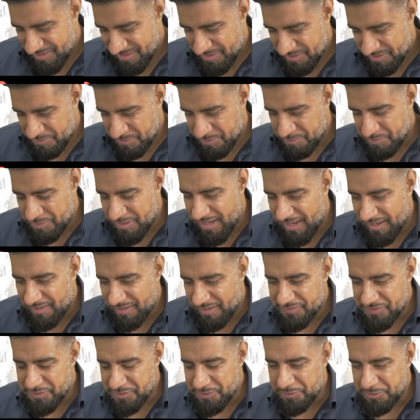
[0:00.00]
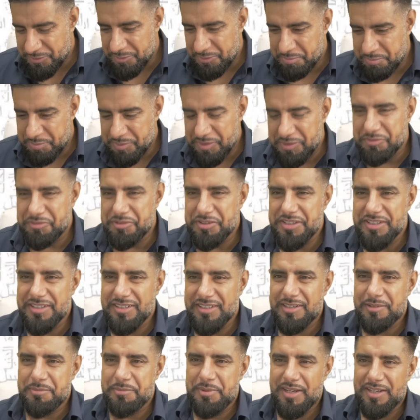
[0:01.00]
When we have to be
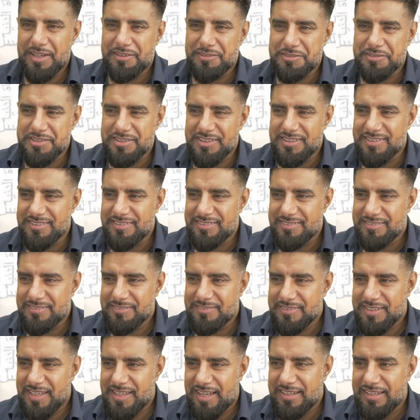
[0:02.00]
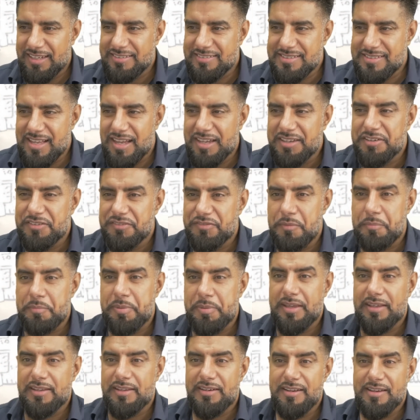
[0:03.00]
real about it. And it's kind of a
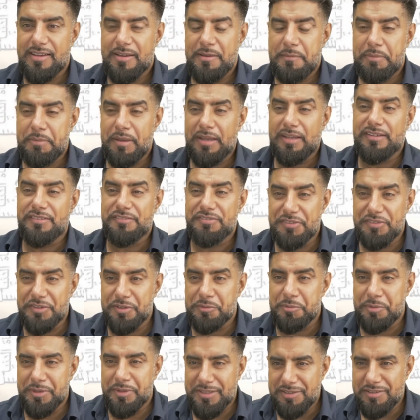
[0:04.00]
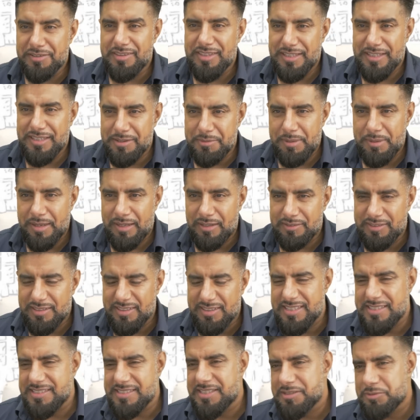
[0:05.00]
bit painful when you think about it.
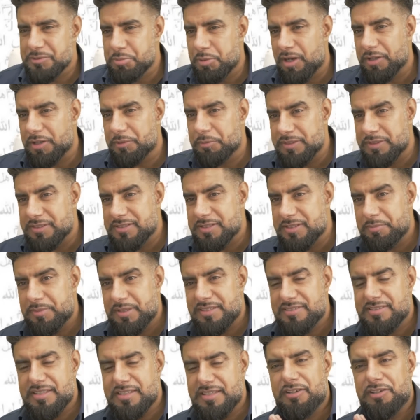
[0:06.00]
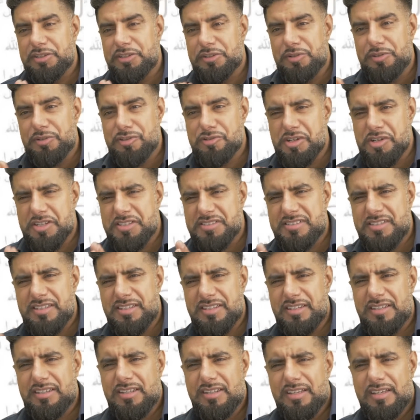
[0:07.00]
This is why when somebody said, are you interested
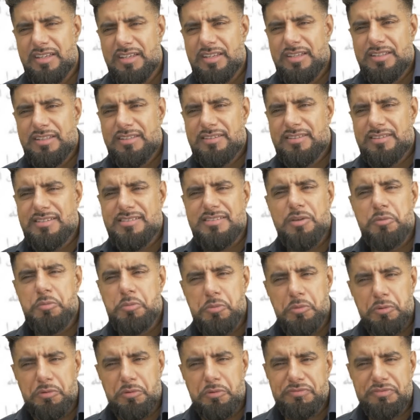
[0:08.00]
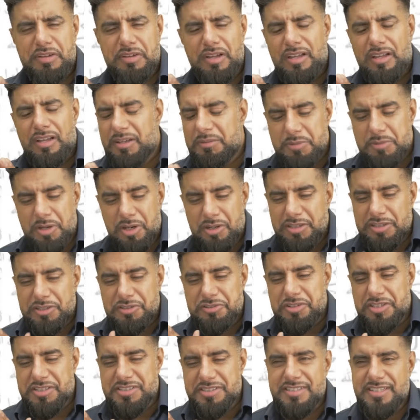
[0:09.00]
in Tassawuf? I'm not
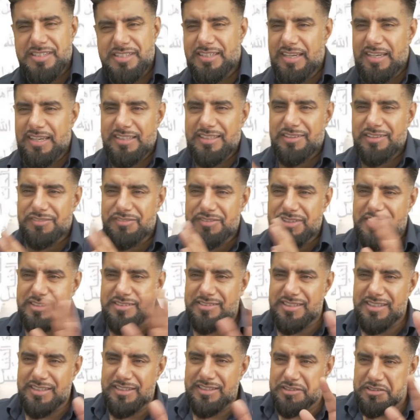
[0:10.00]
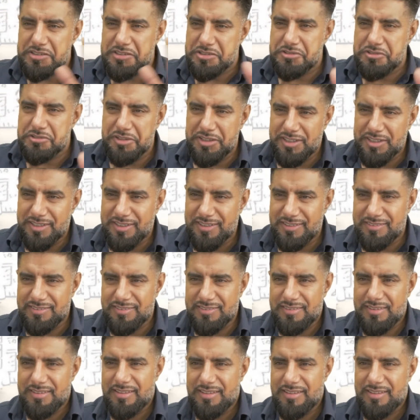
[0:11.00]
interested in any of these industries.